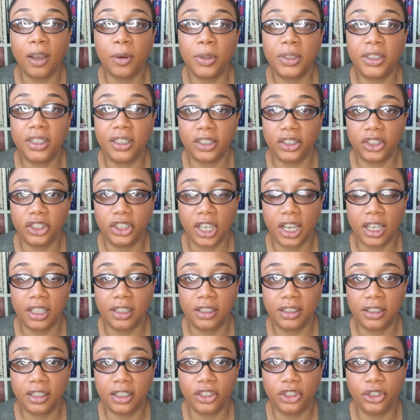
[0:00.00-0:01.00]
would
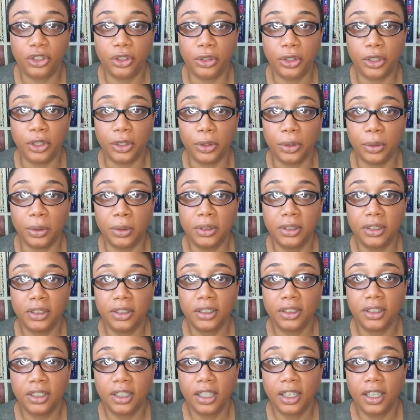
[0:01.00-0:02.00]
suggest that you do,
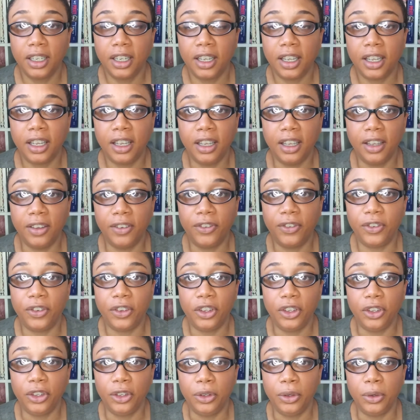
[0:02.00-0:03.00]
if
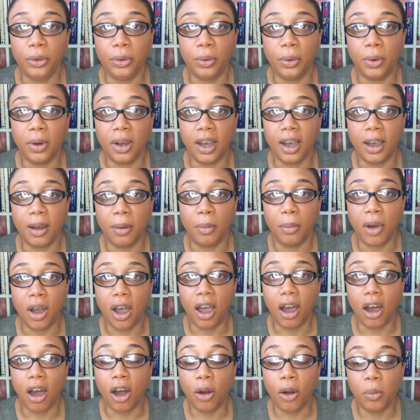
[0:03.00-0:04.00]
you
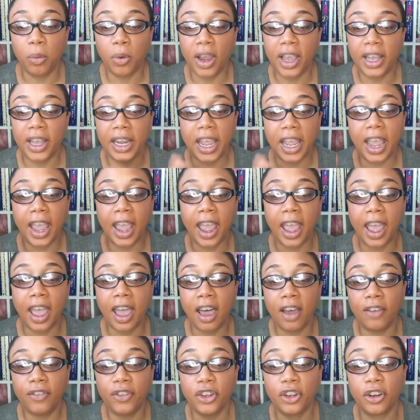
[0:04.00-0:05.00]
already
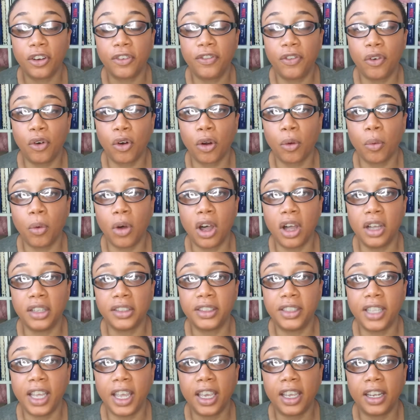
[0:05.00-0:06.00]
have your four
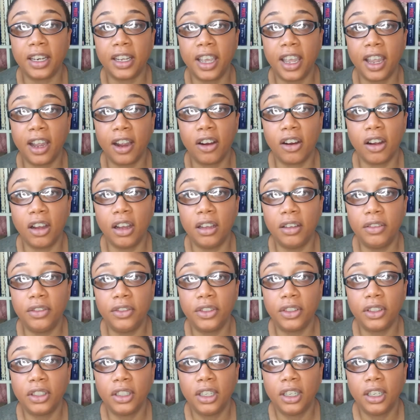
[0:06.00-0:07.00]
walls taken care
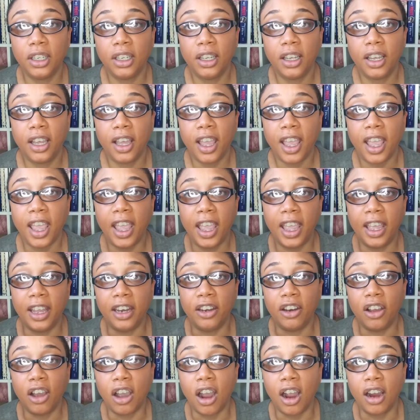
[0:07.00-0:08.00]
of
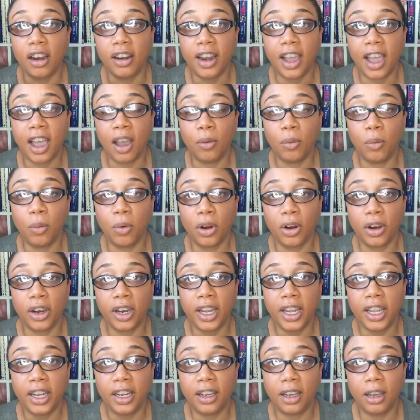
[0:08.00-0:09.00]
and are not
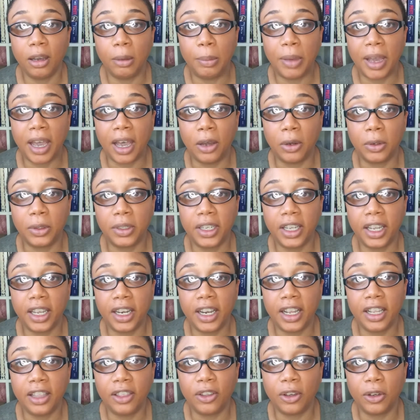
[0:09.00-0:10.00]
worried about
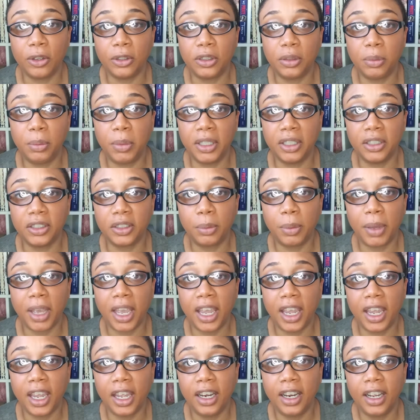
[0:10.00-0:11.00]
getting those bills
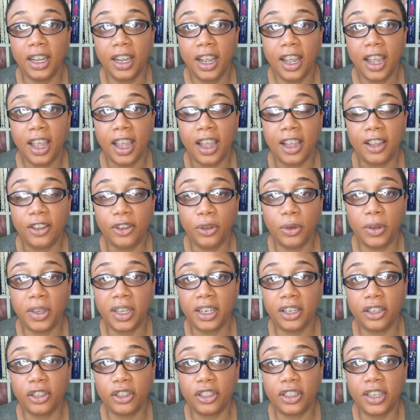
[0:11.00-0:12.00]
paid, and you
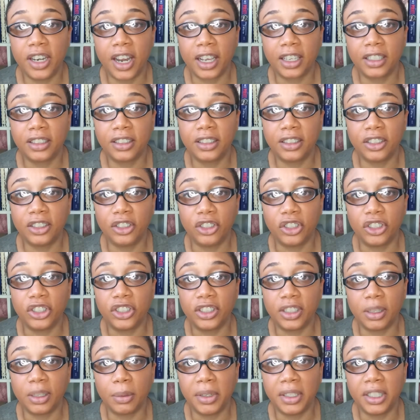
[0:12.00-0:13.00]
get your
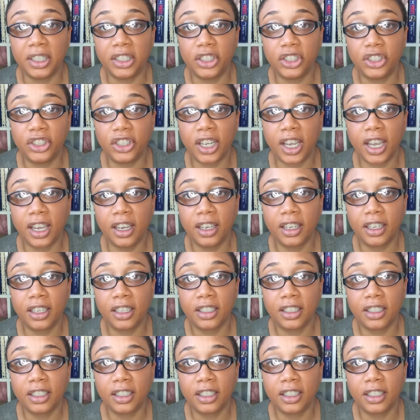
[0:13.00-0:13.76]
stimulus check